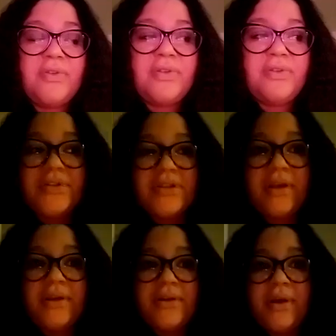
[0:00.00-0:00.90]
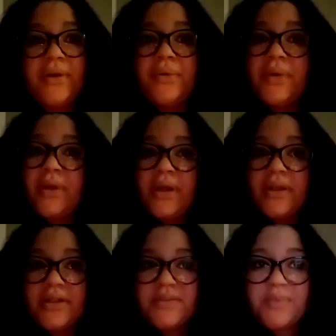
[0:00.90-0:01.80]
or you say,
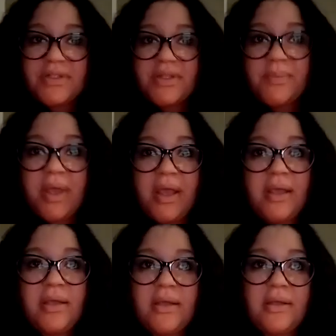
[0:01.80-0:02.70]
this person may,